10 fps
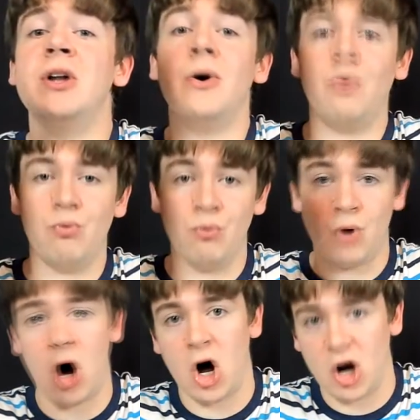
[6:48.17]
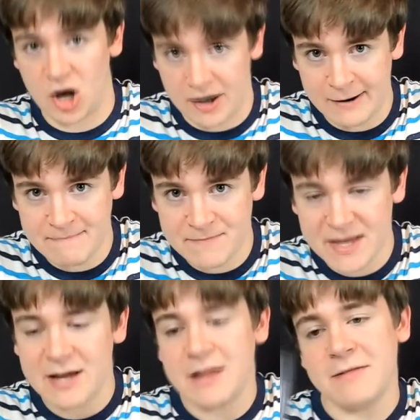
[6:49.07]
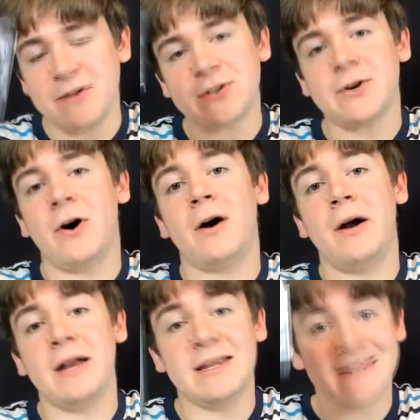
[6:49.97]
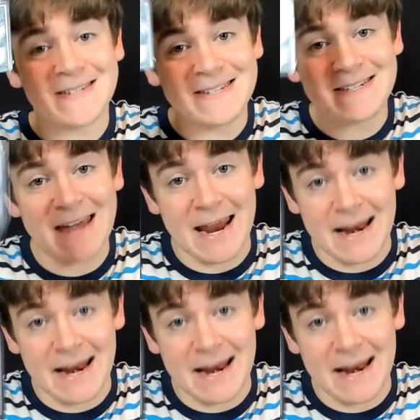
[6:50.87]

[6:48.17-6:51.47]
wrong. This card is insane.